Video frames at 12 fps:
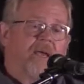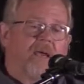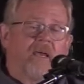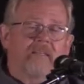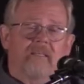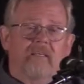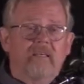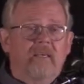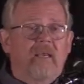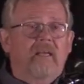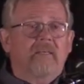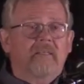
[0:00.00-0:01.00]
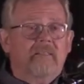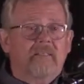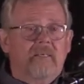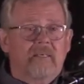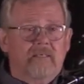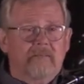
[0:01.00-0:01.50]
At the end
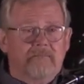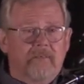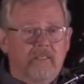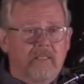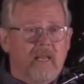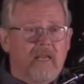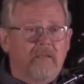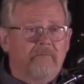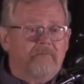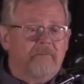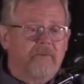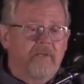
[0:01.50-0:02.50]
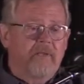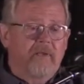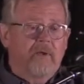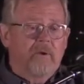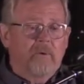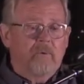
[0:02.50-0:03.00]
of a life,
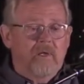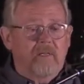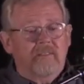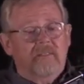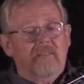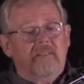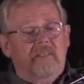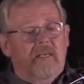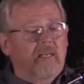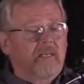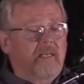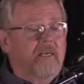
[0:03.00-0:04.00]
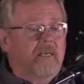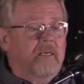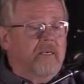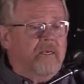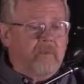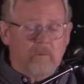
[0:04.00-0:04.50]
well, does
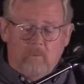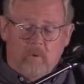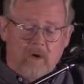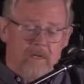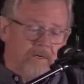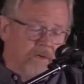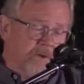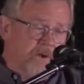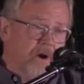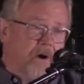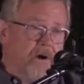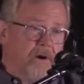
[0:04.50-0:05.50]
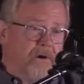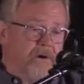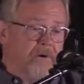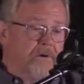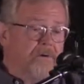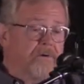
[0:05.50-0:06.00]
anyone
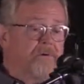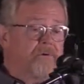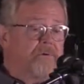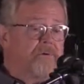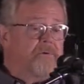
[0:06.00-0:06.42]
know?